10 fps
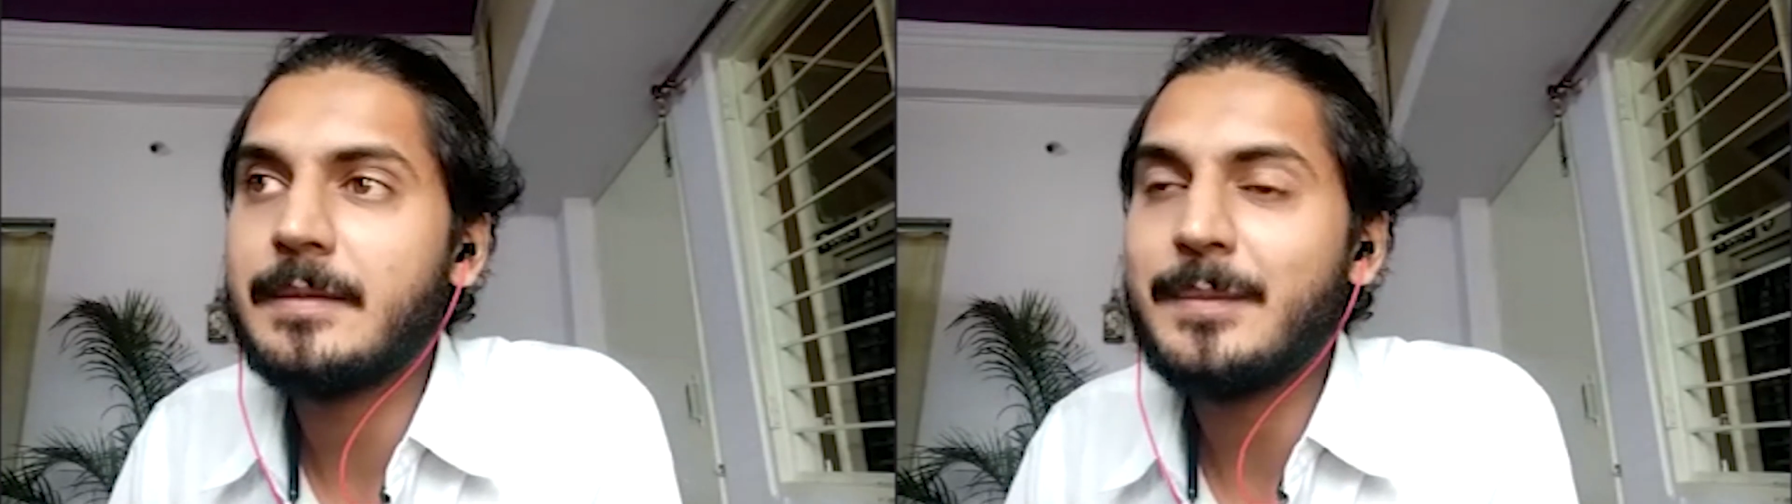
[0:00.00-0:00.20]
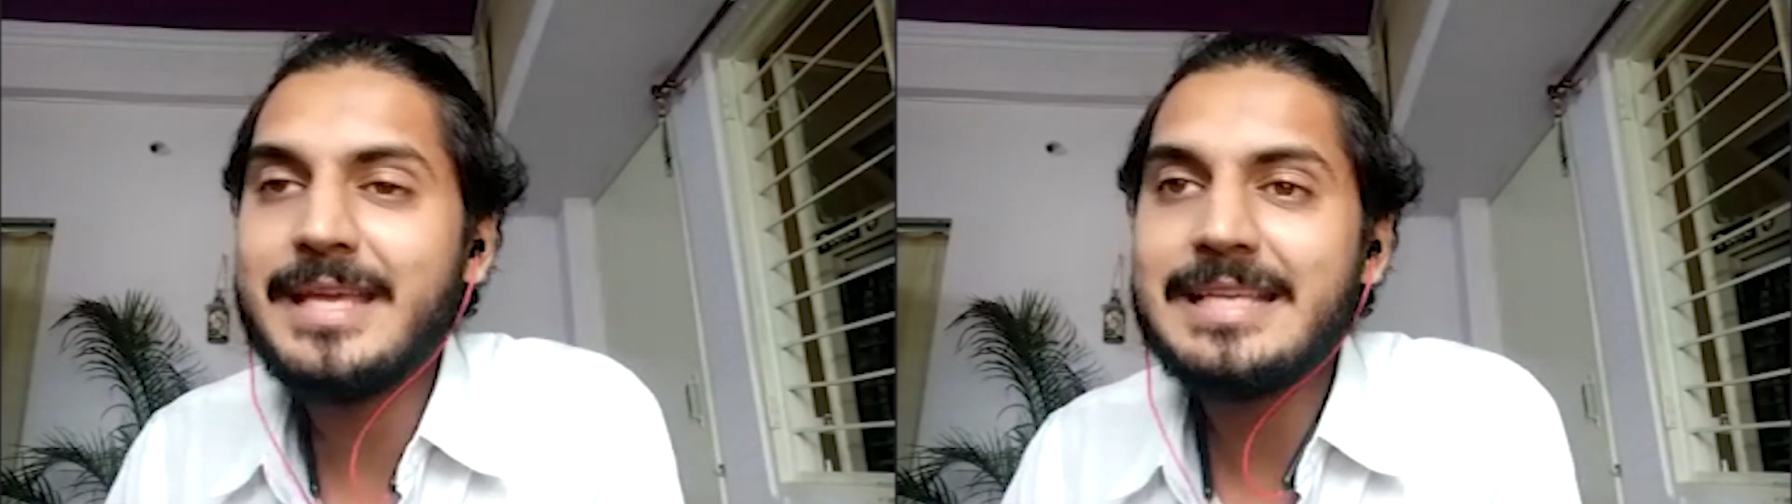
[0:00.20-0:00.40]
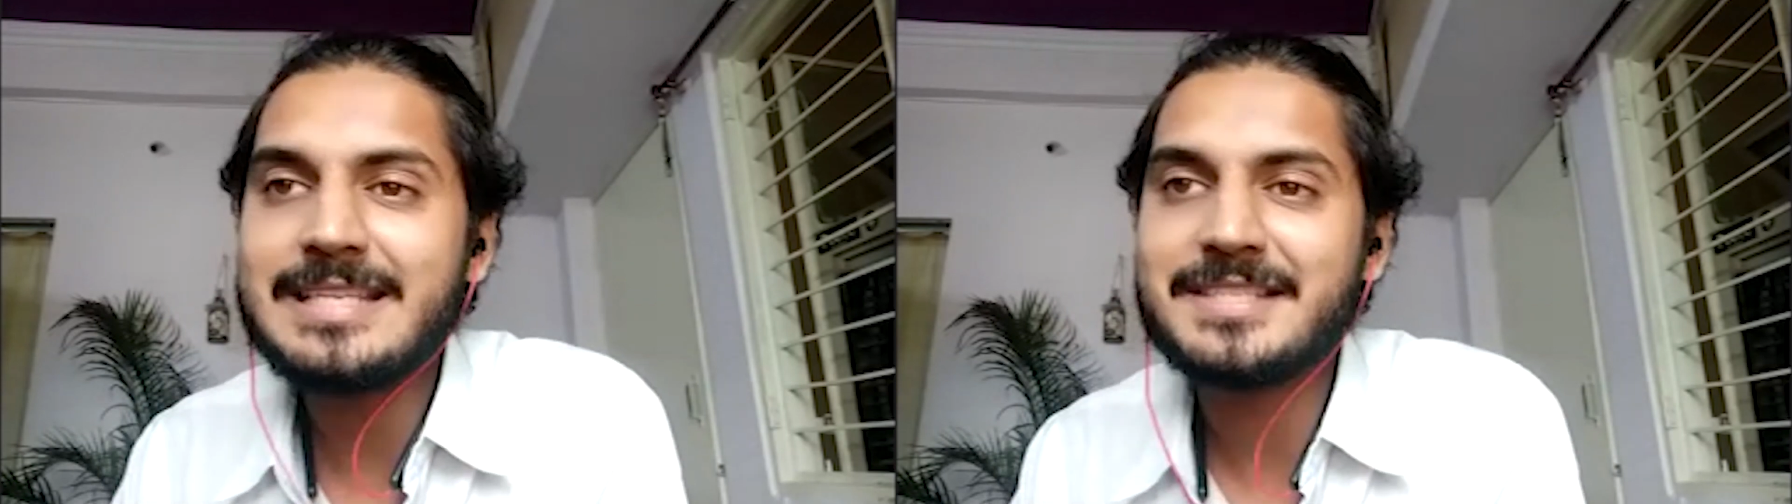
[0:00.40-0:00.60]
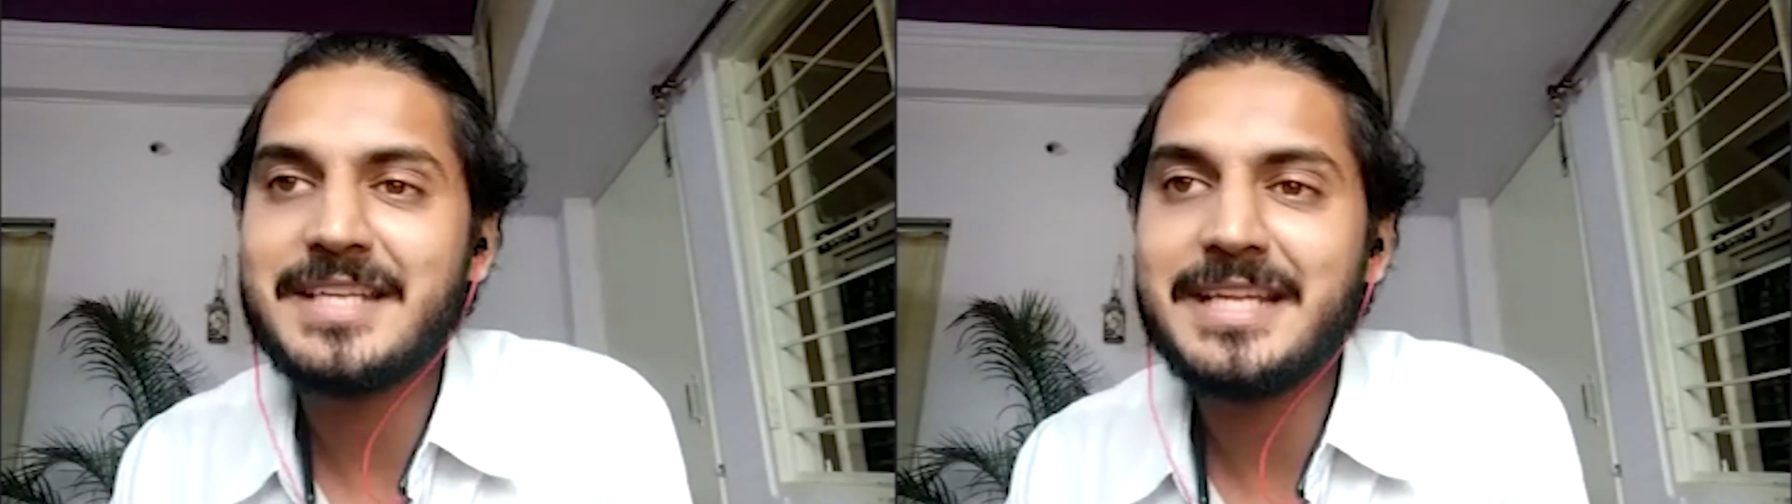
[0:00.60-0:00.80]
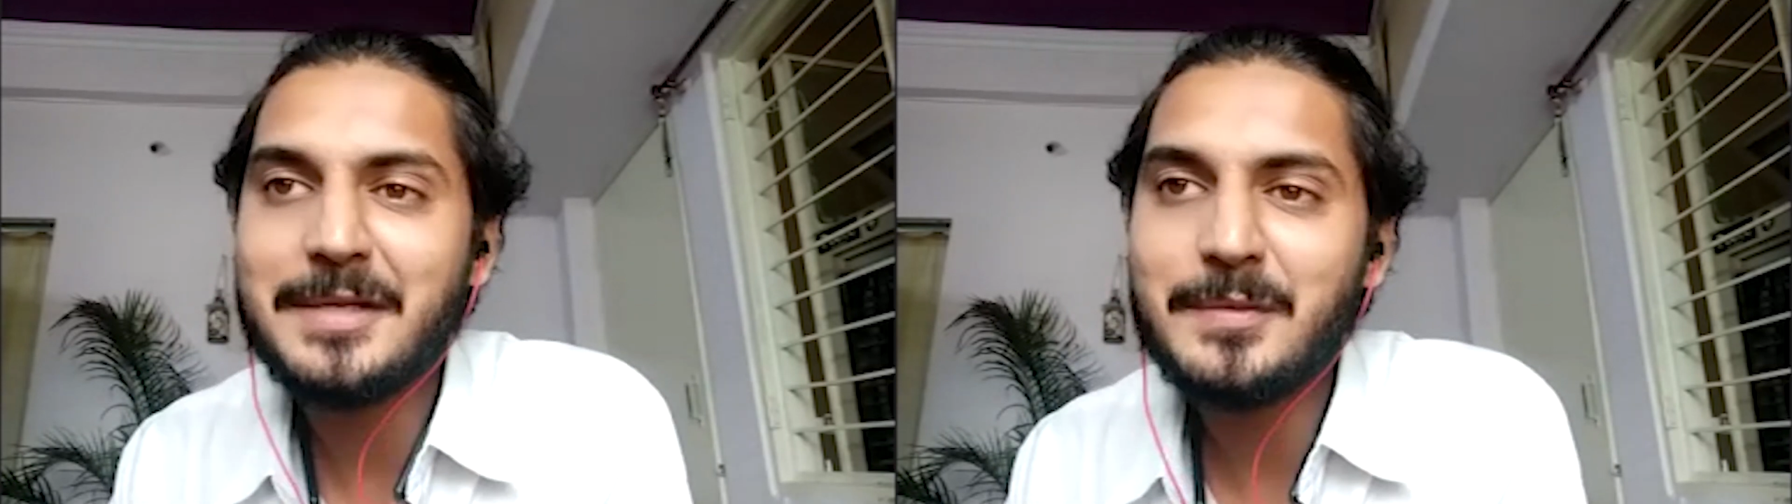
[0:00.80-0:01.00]
being
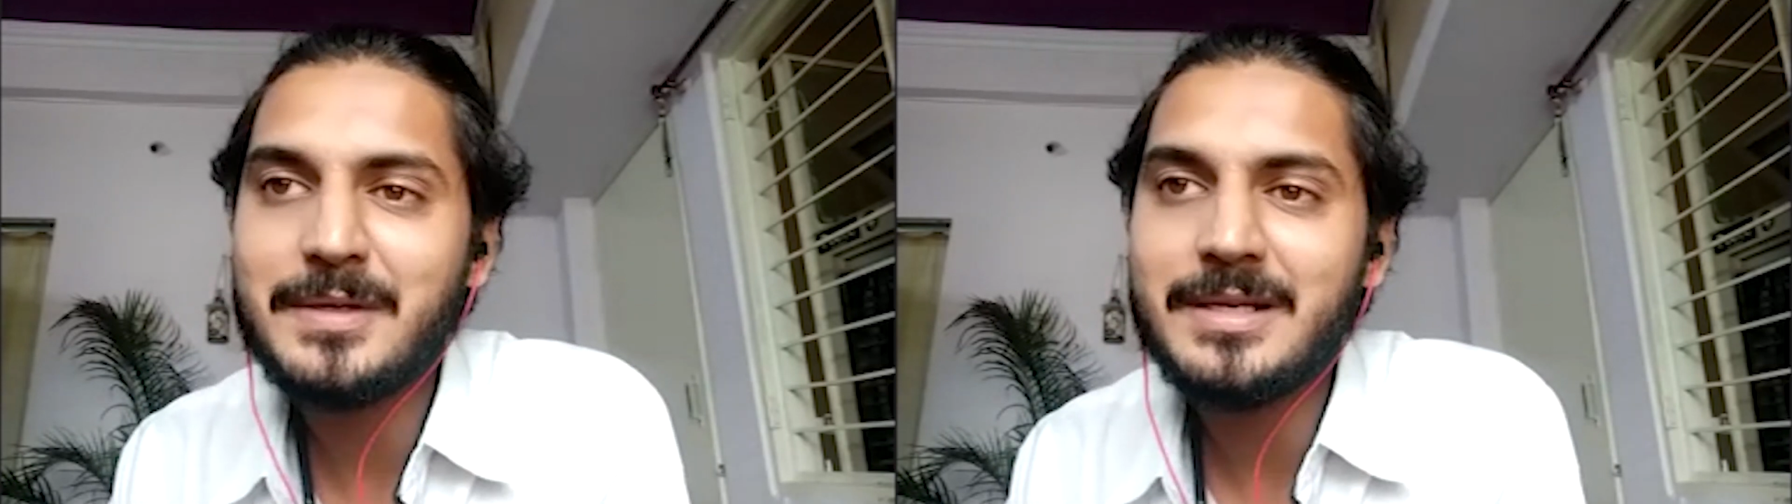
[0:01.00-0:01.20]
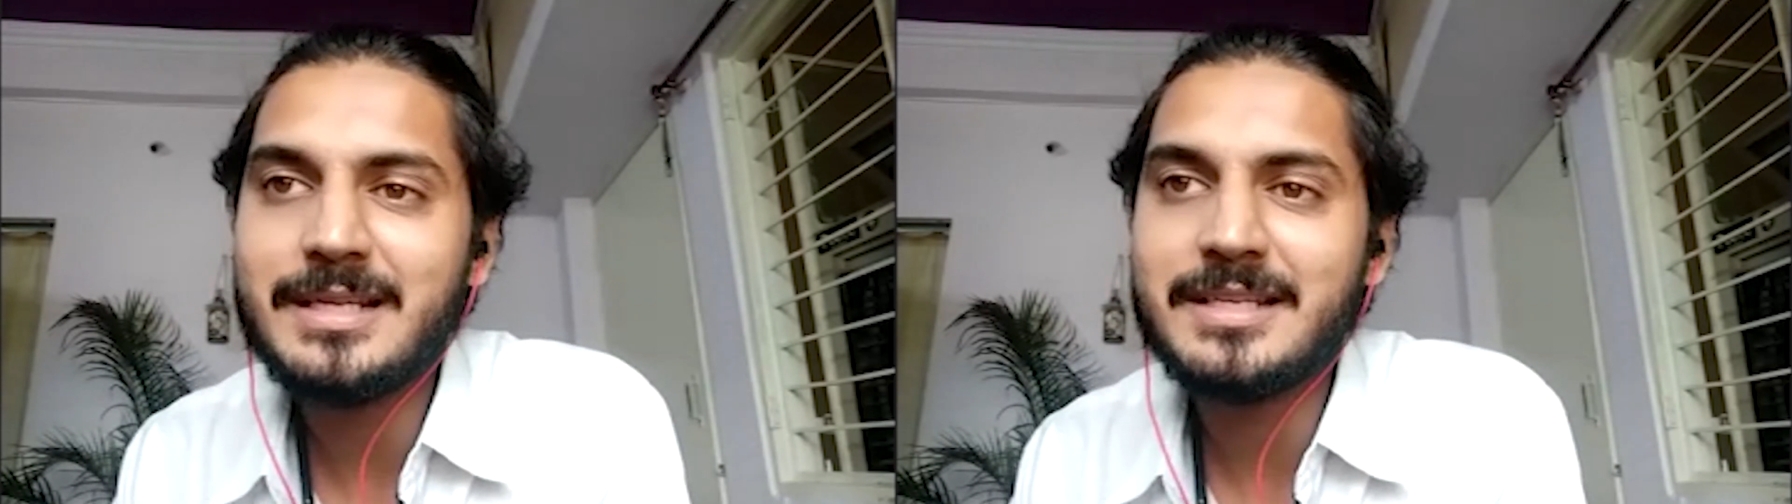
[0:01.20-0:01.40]
sustainable